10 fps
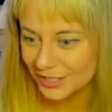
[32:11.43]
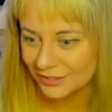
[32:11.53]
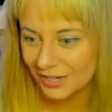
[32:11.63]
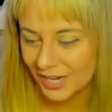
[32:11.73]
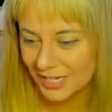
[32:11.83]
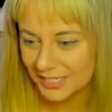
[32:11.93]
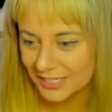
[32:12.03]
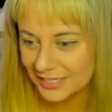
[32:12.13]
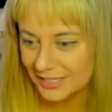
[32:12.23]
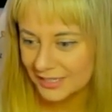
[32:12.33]
You got it.
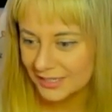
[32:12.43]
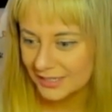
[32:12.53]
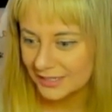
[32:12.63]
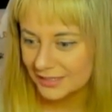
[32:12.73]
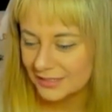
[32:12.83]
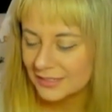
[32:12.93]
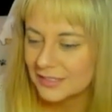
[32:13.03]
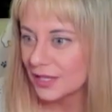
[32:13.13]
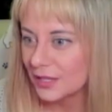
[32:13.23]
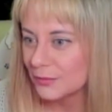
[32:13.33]

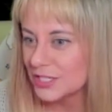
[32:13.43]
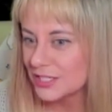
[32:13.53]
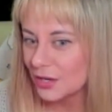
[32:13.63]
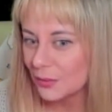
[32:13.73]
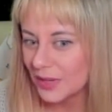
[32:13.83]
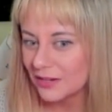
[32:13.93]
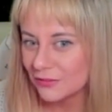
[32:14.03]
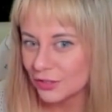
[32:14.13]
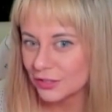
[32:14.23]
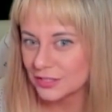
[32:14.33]
And then we just gotta wait for
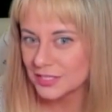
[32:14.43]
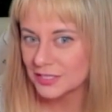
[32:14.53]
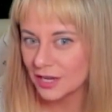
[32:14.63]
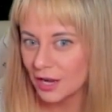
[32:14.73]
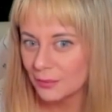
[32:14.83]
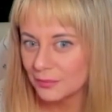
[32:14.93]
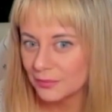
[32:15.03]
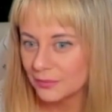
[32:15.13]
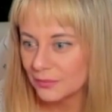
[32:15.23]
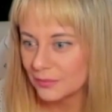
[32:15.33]
her to stop
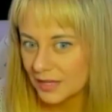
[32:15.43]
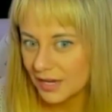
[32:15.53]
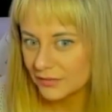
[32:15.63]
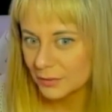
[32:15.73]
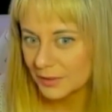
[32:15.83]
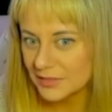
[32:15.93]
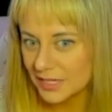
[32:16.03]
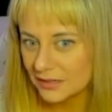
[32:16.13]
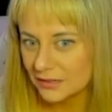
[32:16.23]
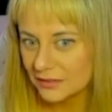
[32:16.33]
having a
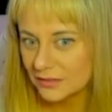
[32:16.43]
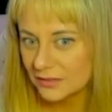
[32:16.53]
meltdown.